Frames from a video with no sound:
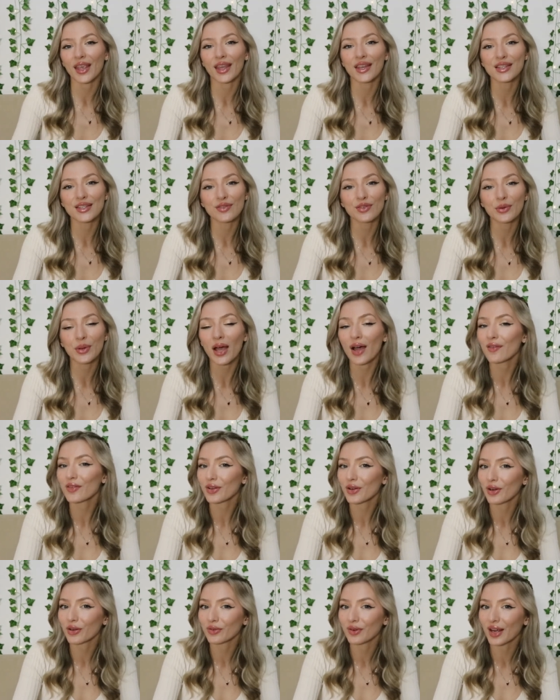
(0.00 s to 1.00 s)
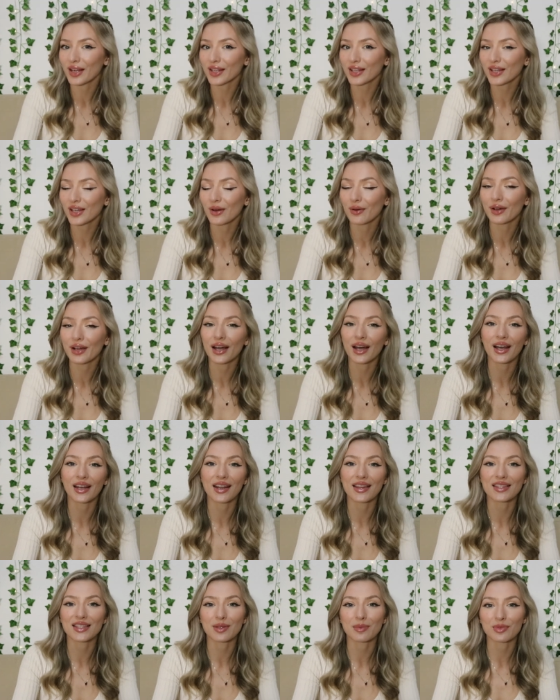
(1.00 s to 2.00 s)
and if you haven't already, go ahead
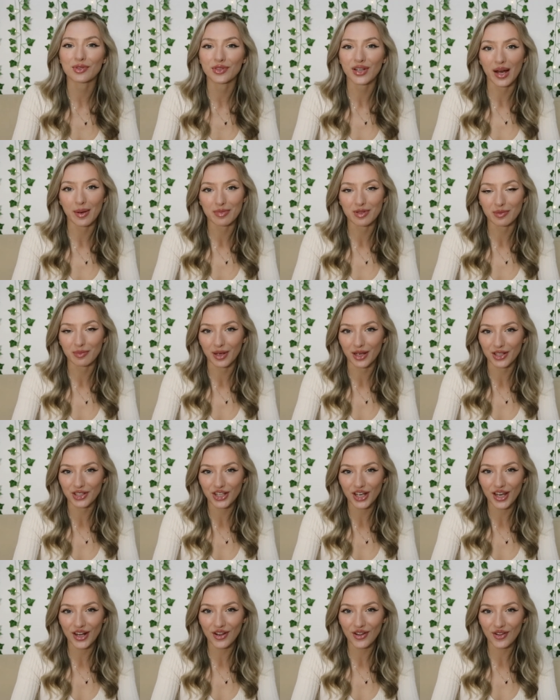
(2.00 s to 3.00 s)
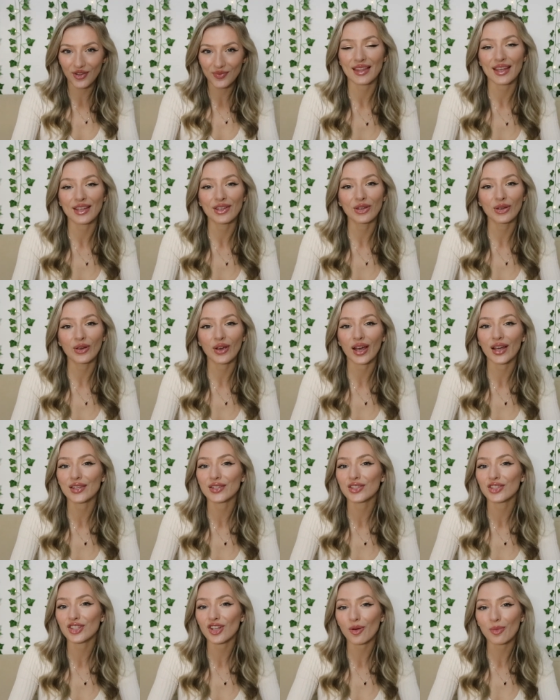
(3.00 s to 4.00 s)
and subscribe to my channel. Thank you
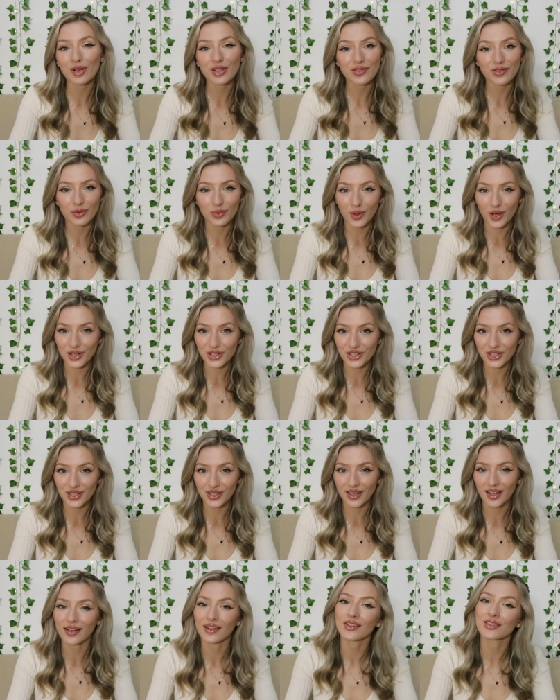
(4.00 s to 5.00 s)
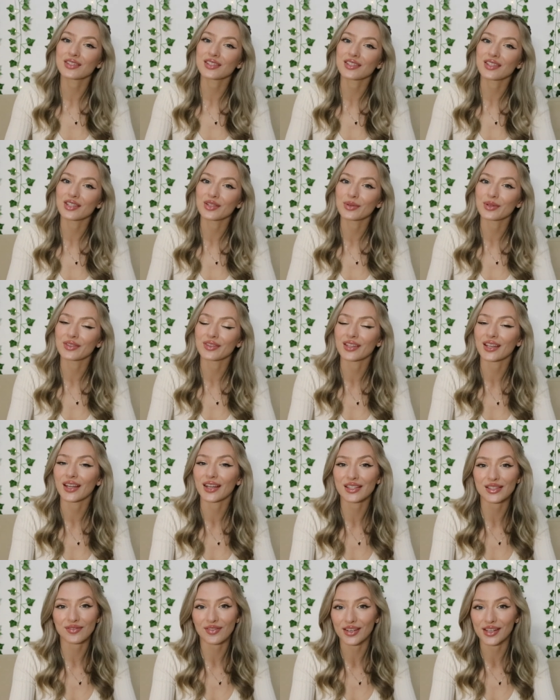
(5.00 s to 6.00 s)
guys so much for watching, and I'll see you in the
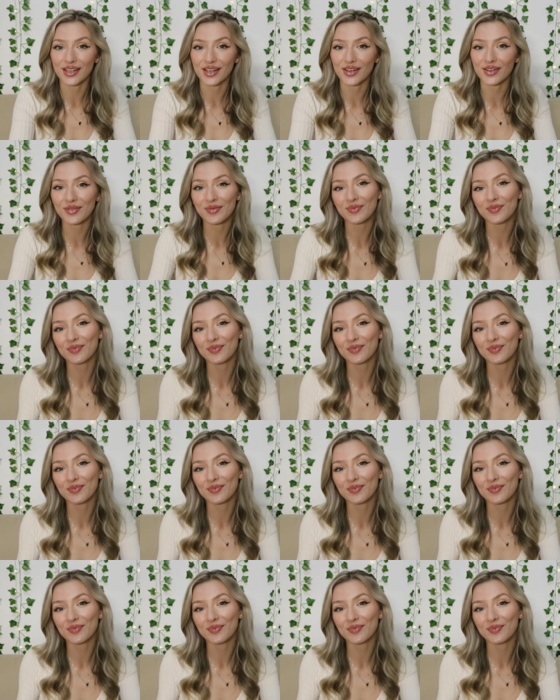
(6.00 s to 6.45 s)
next video.